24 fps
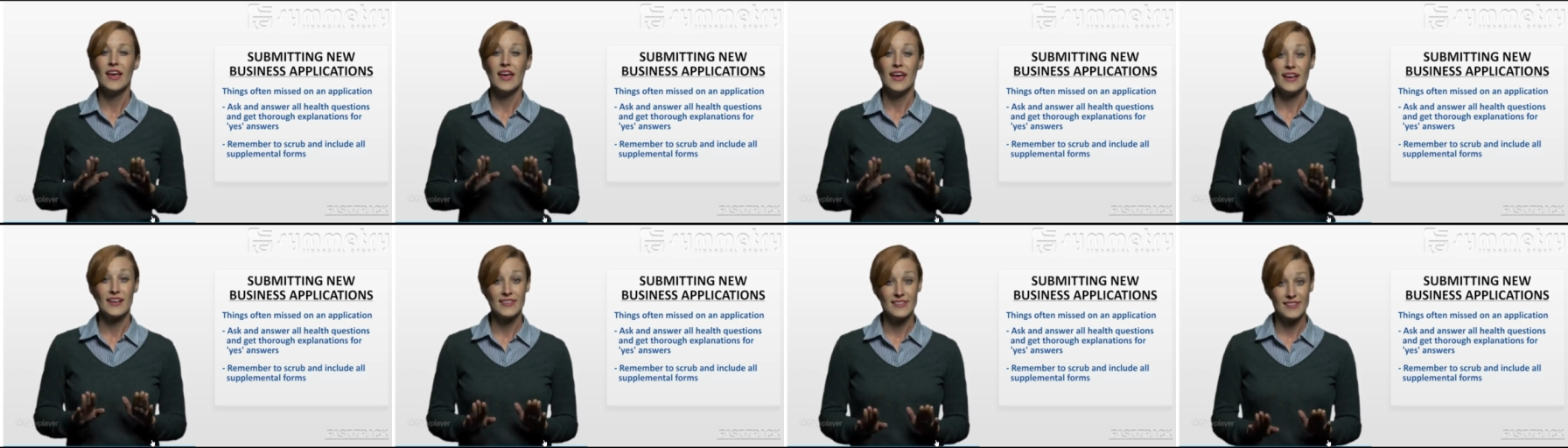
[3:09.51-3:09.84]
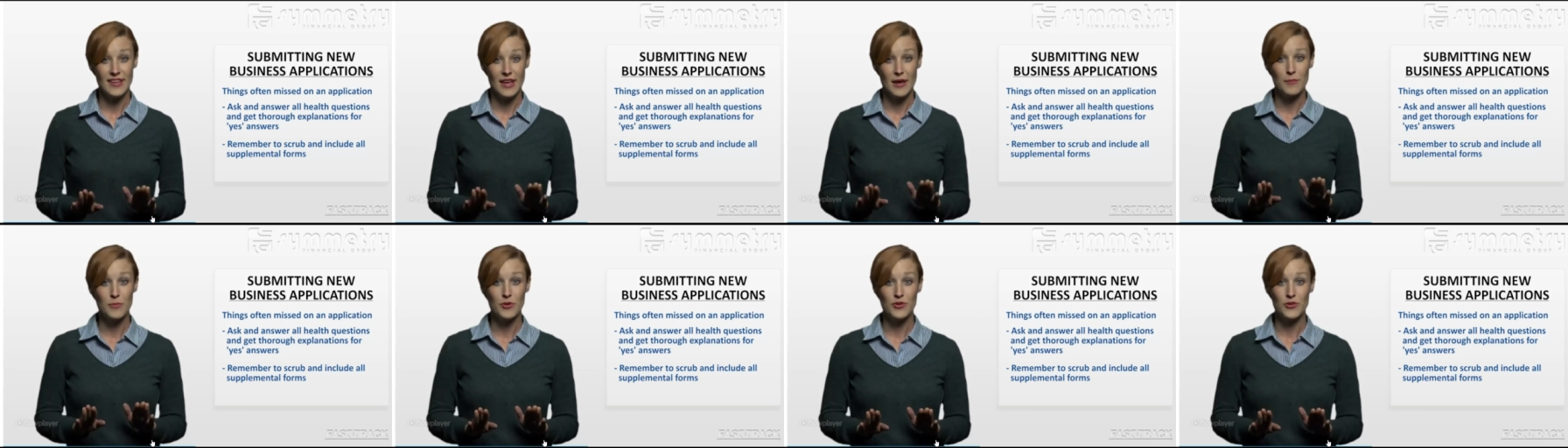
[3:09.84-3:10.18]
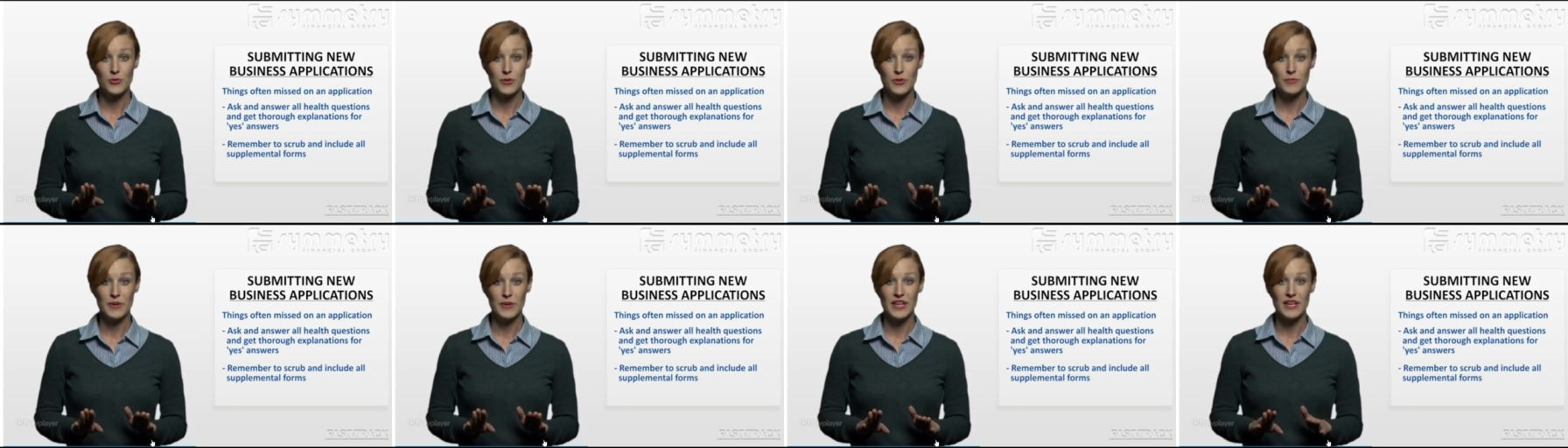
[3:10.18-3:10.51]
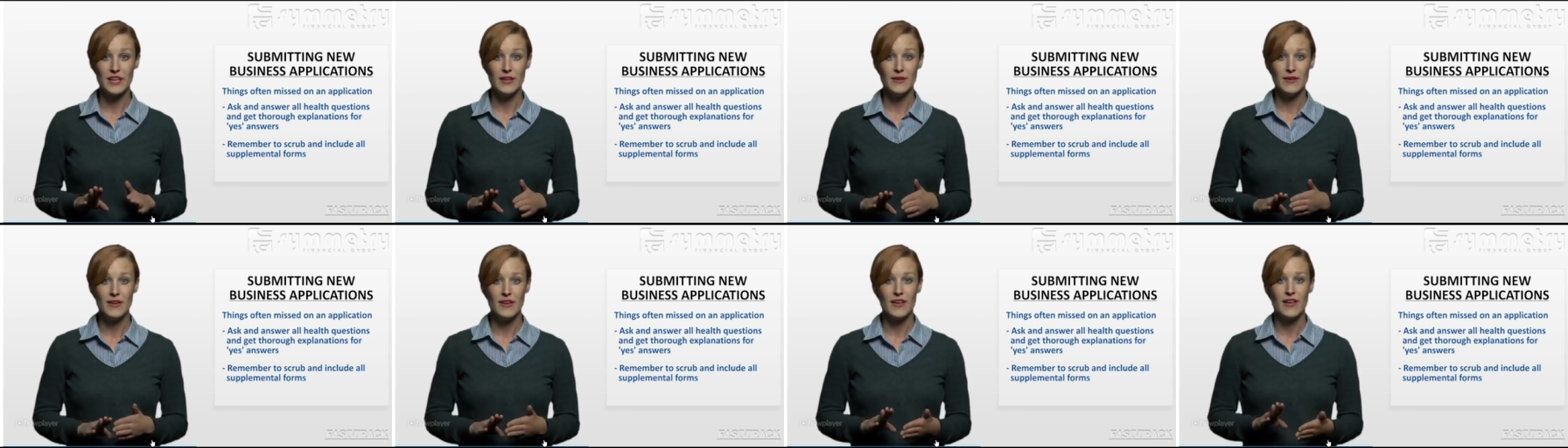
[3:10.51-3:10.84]
Examples would
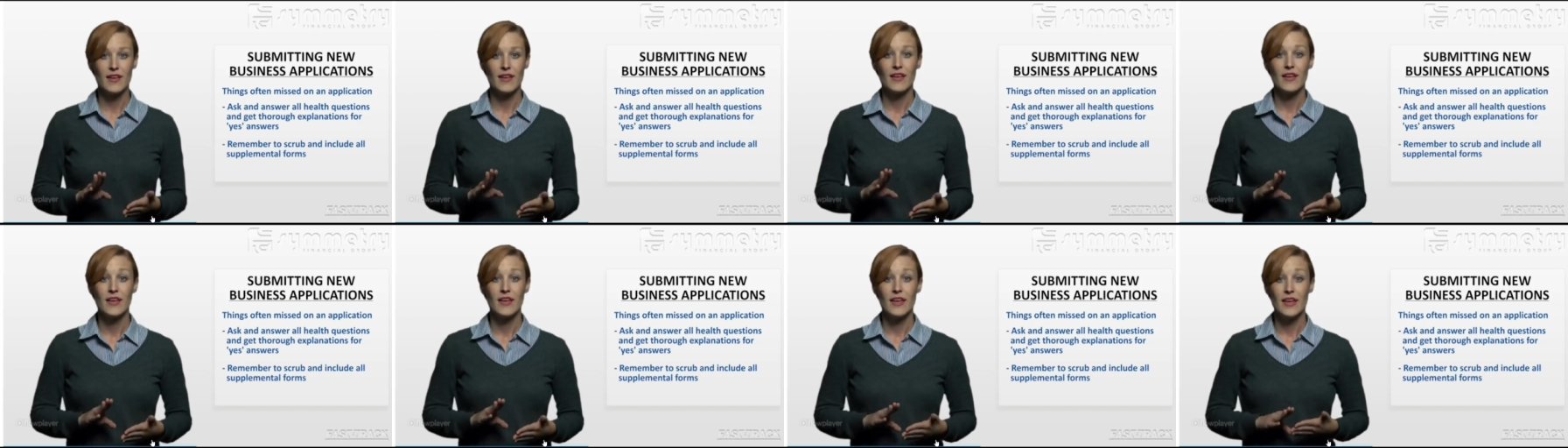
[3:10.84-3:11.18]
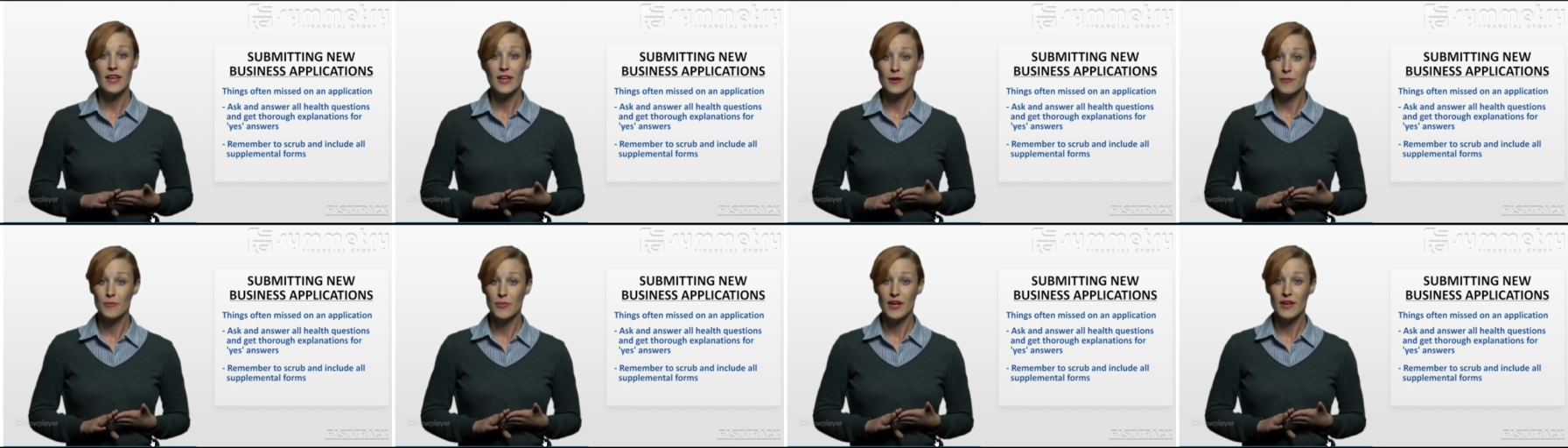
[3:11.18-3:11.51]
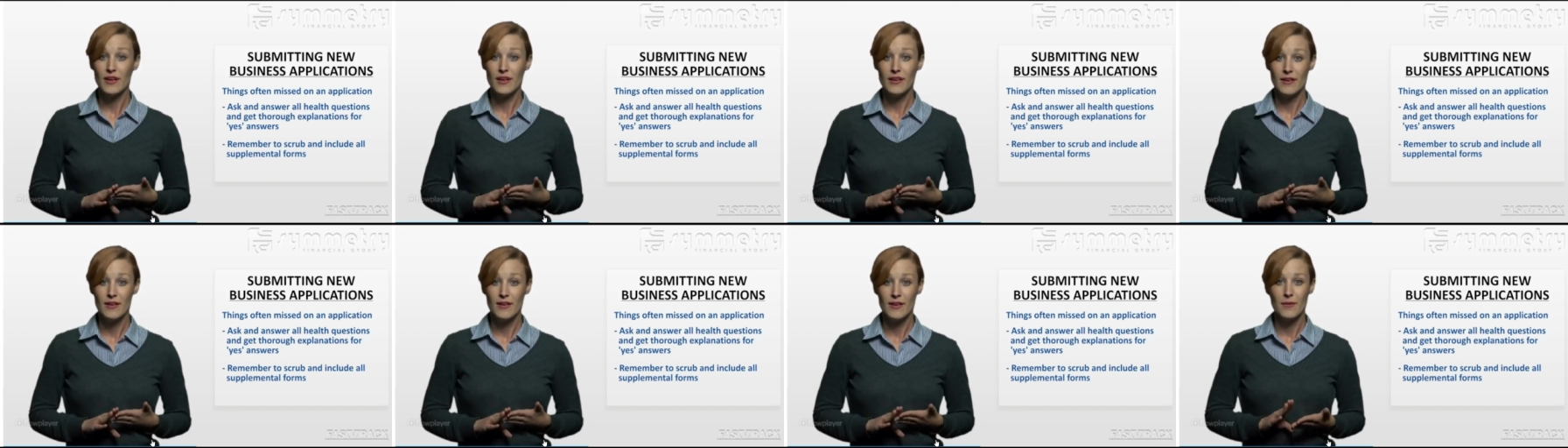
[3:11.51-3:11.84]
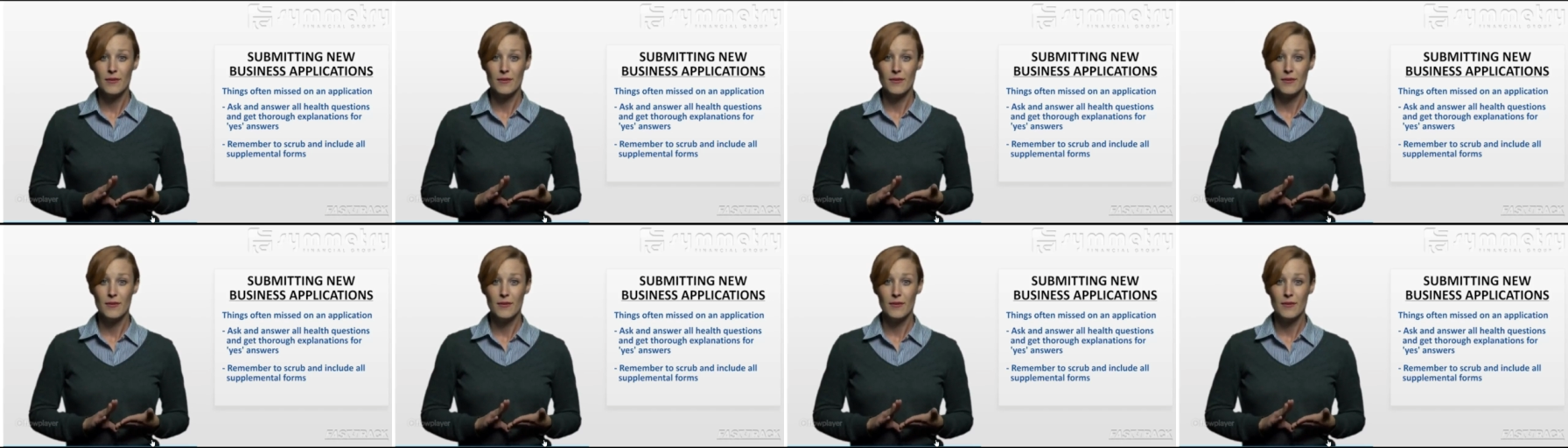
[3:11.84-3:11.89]
be HIPAA,